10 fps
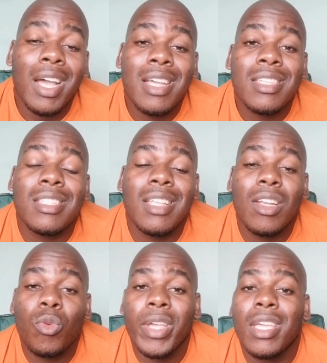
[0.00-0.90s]
Guys,
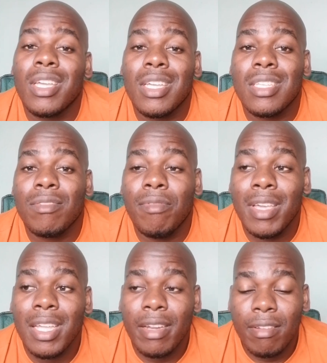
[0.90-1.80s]
networking is
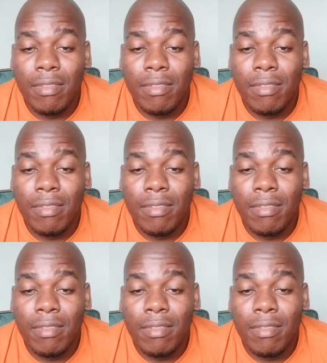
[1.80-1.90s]
very,